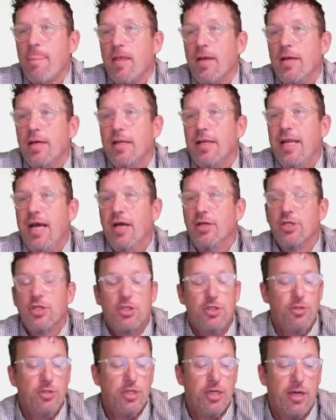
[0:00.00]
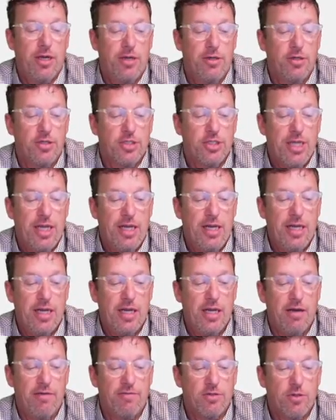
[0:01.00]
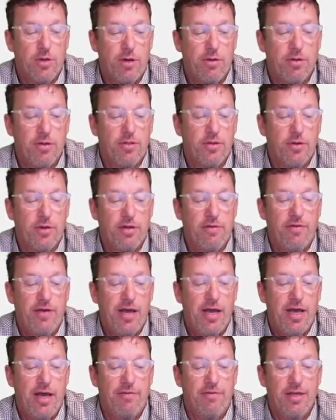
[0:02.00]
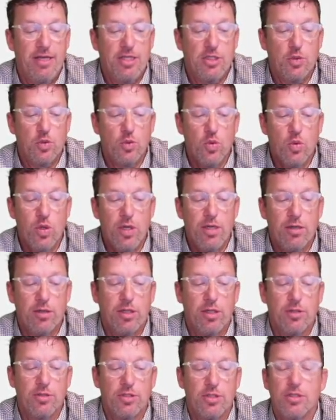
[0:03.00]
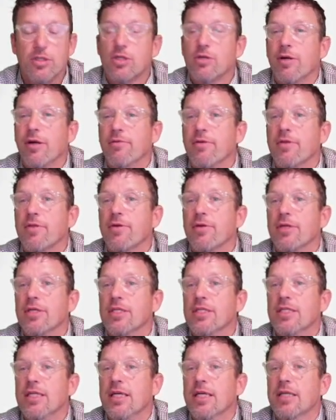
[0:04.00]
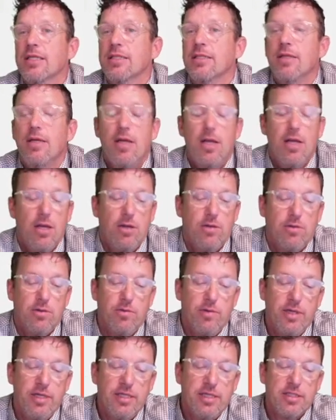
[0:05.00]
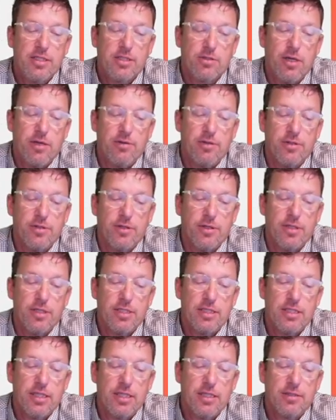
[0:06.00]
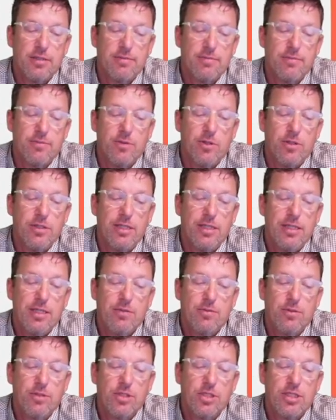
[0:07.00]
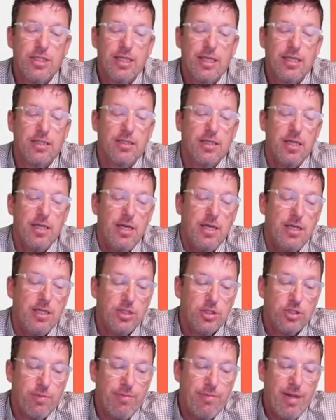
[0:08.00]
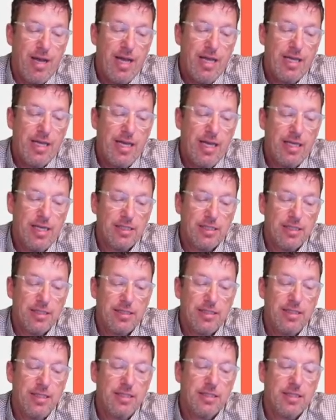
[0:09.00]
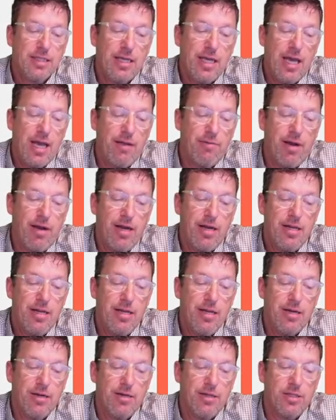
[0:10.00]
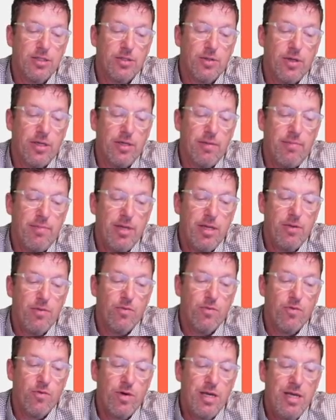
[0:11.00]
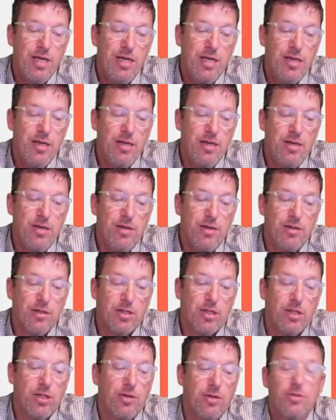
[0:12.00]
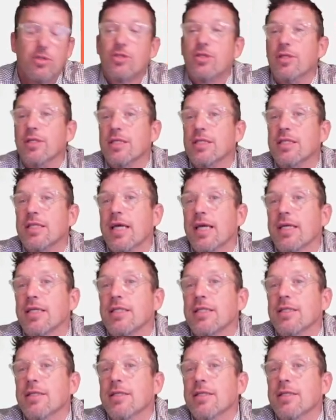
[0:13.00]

Now, just using our understanding of square root of 35 is real close to the square root of 36. Well, what is the square root of 36? Well, it equals 6. So my guess is this guy right here is going to be real close to the 6.